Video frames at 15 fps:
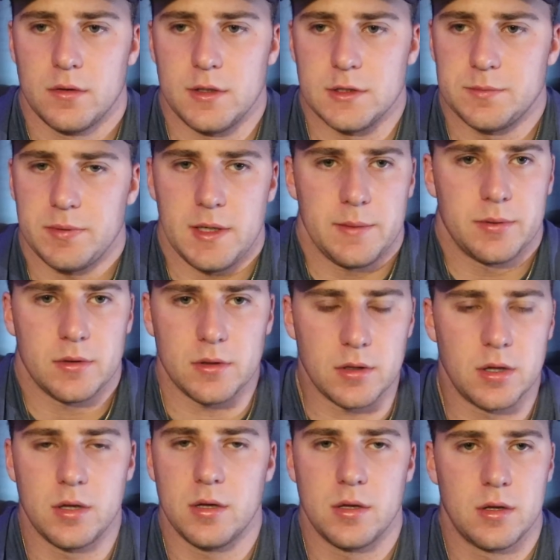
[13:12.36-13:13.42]
these
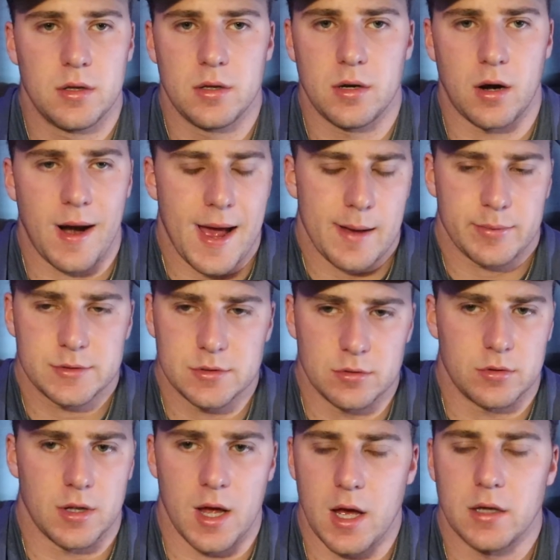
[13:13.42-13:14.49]
people are
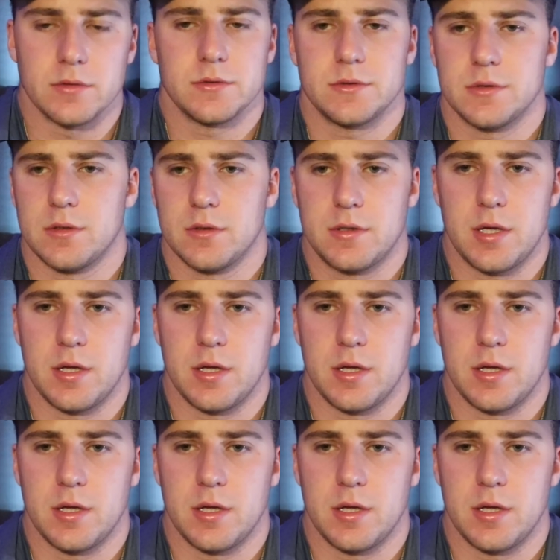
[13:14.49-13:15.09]
absolute clowns